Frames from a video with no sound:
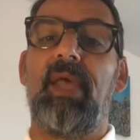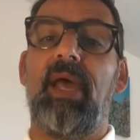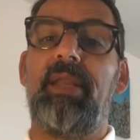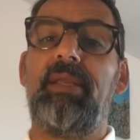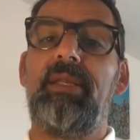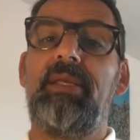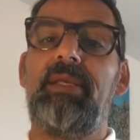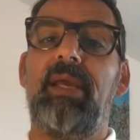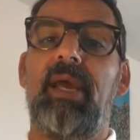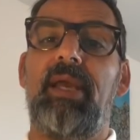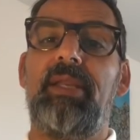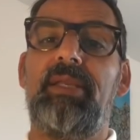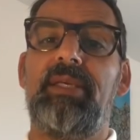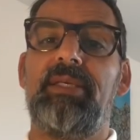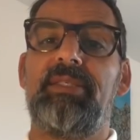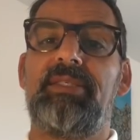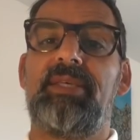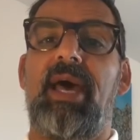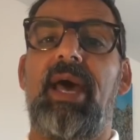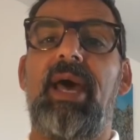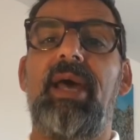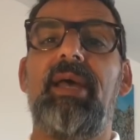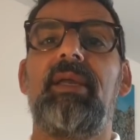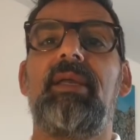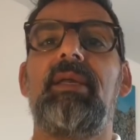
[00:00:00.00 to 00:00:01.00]
any
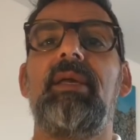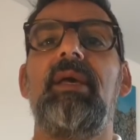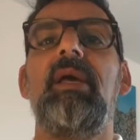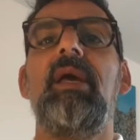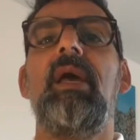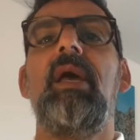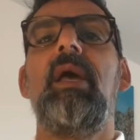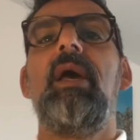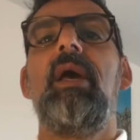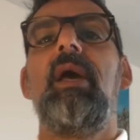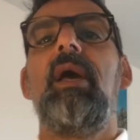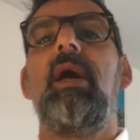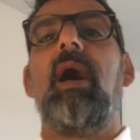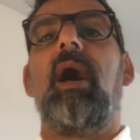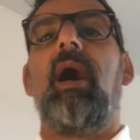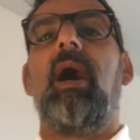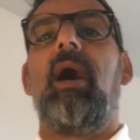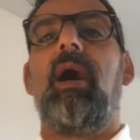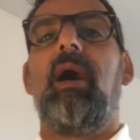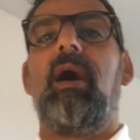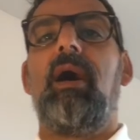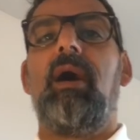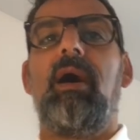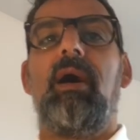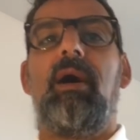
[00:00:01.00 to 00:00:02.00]
attack.
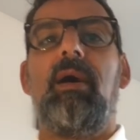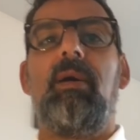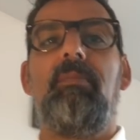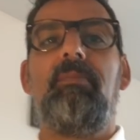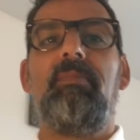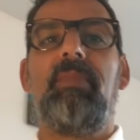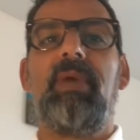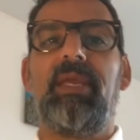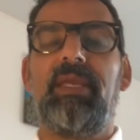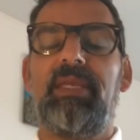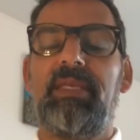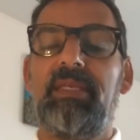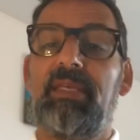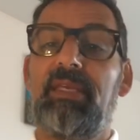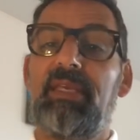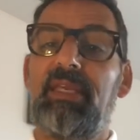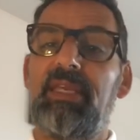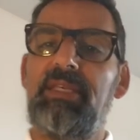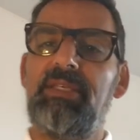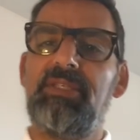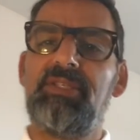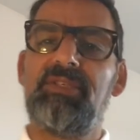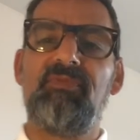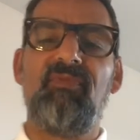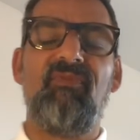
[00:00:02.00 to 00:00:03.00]

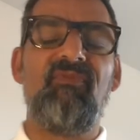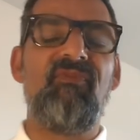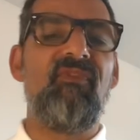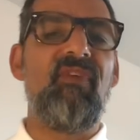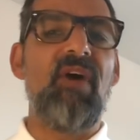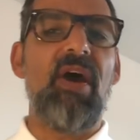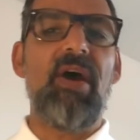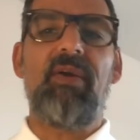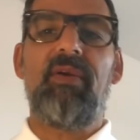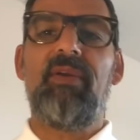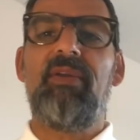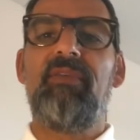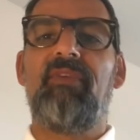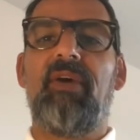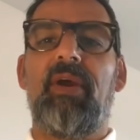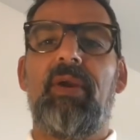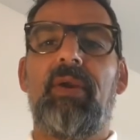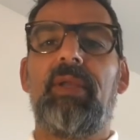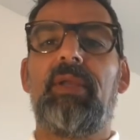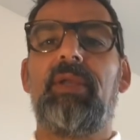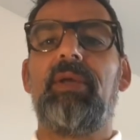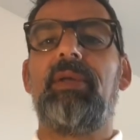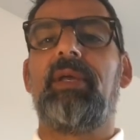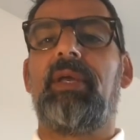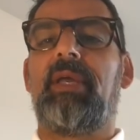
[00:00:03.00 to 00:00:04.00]
He's very,
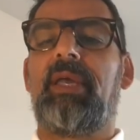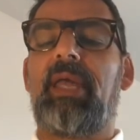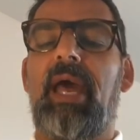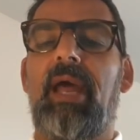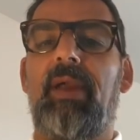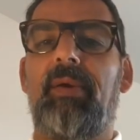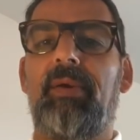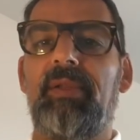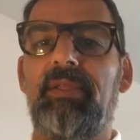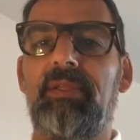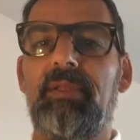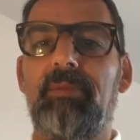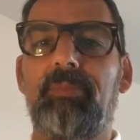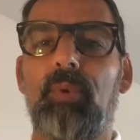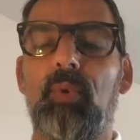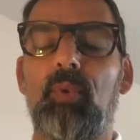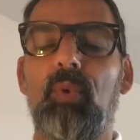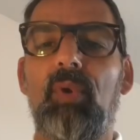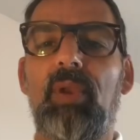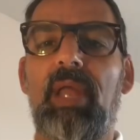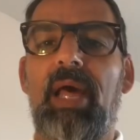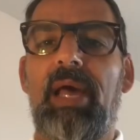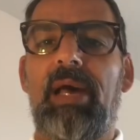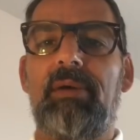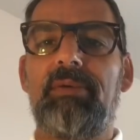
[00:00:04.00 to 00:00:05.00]
very good at carrying the
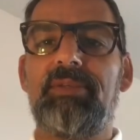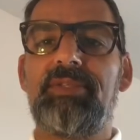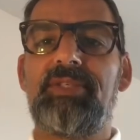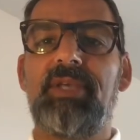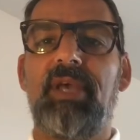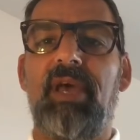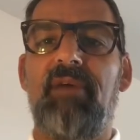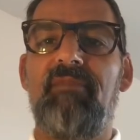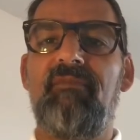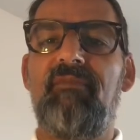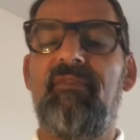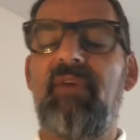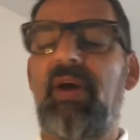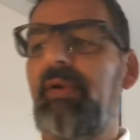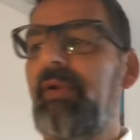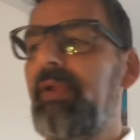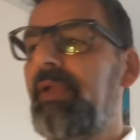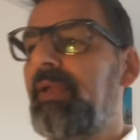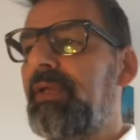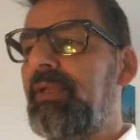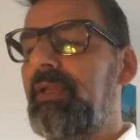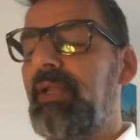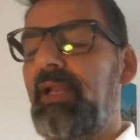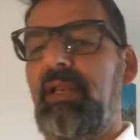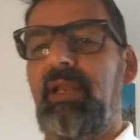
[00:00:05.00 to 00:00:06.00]
ball out and very
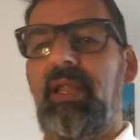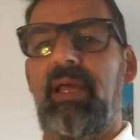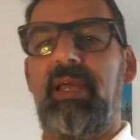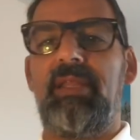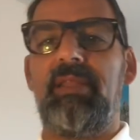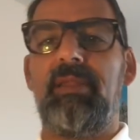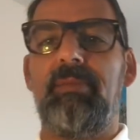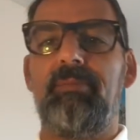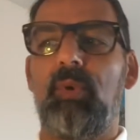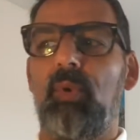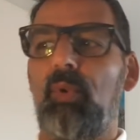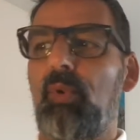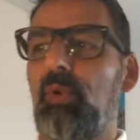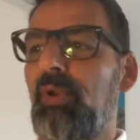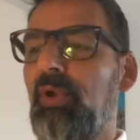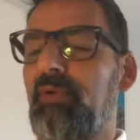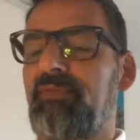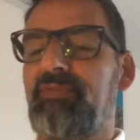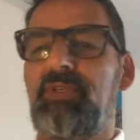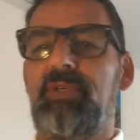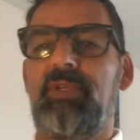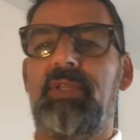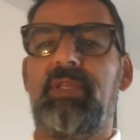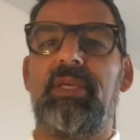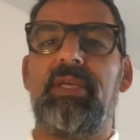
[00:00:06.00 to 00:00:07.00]
good at laying the ball
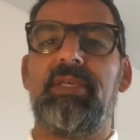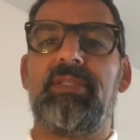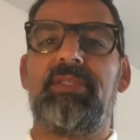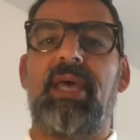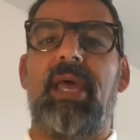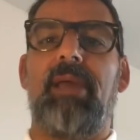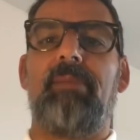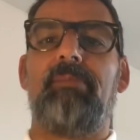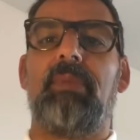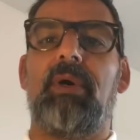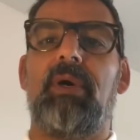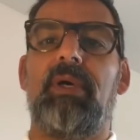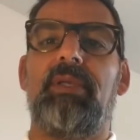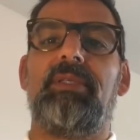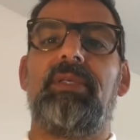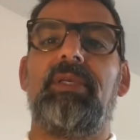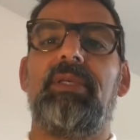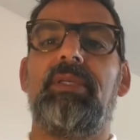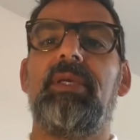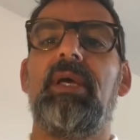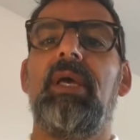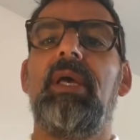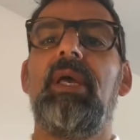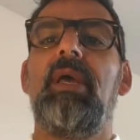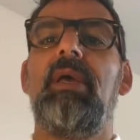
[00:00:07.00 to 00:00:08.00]
off to the
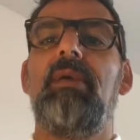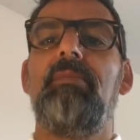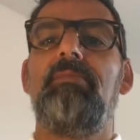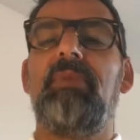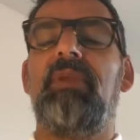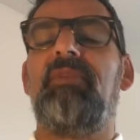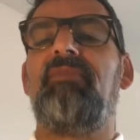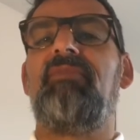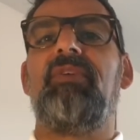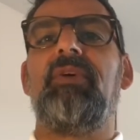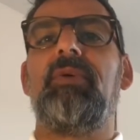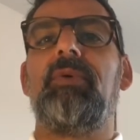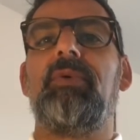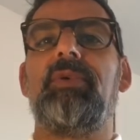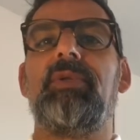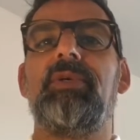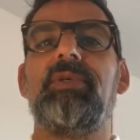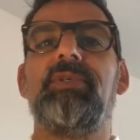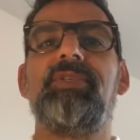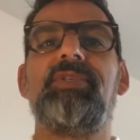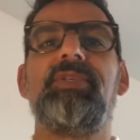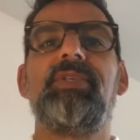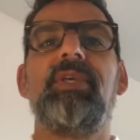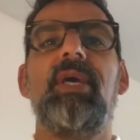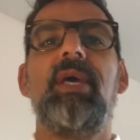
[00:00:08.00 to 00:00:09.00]
attack-minded
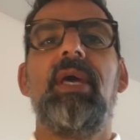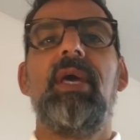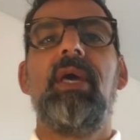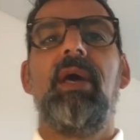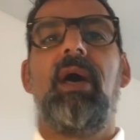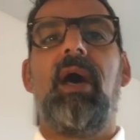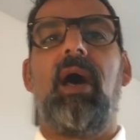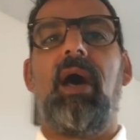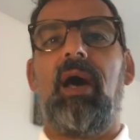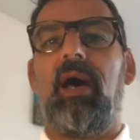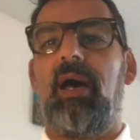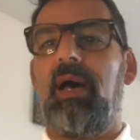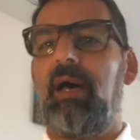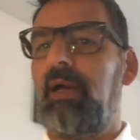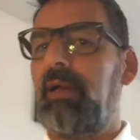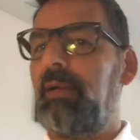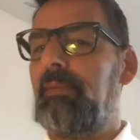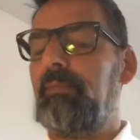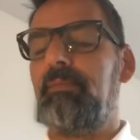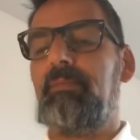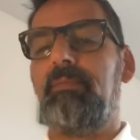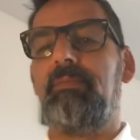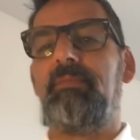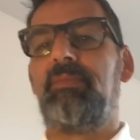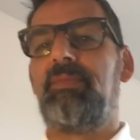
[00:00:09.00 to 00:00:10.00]
midfielders
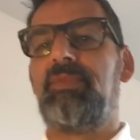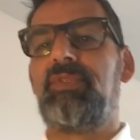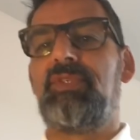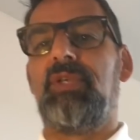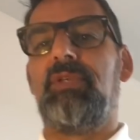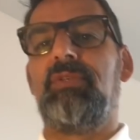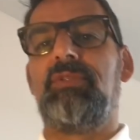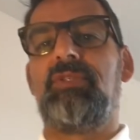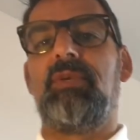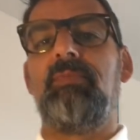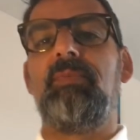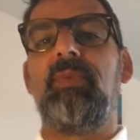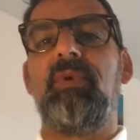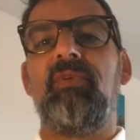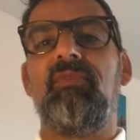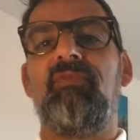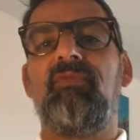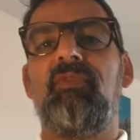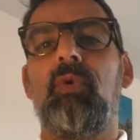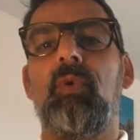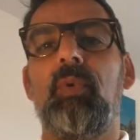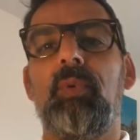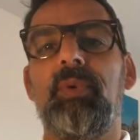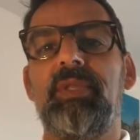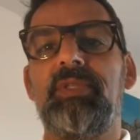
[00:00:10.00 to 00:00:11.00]
to move
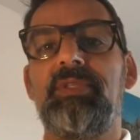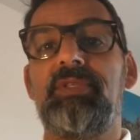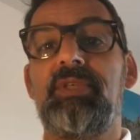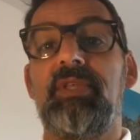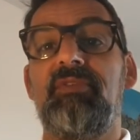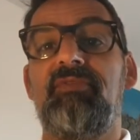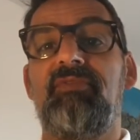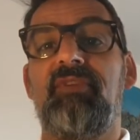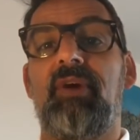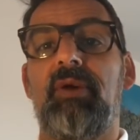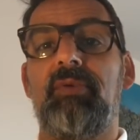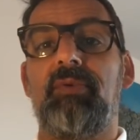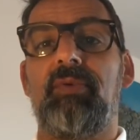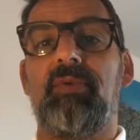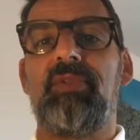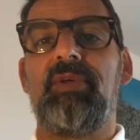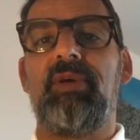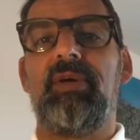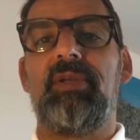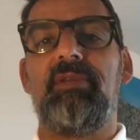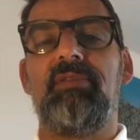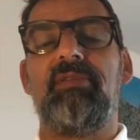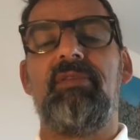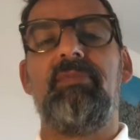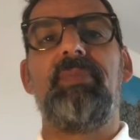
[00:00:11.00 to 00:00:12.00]
forward into the final
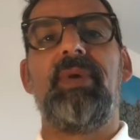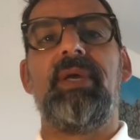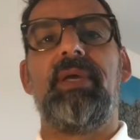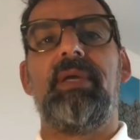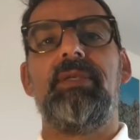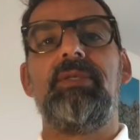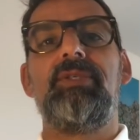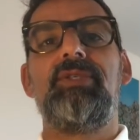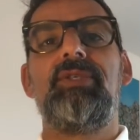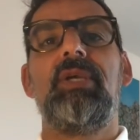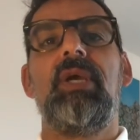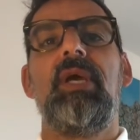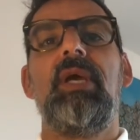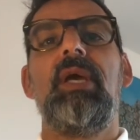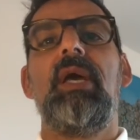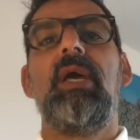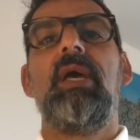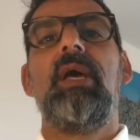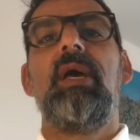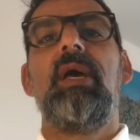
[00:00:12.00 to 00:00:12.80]
third of the pitch.